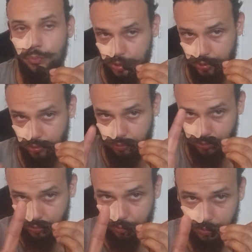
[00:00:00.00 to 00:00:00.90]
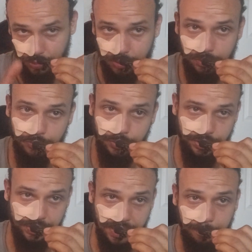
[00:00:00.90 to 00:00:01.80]
when you're doing suits, for
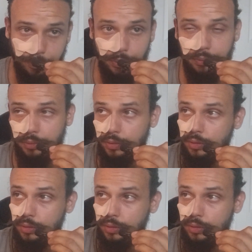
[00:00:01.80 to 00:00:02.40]
example,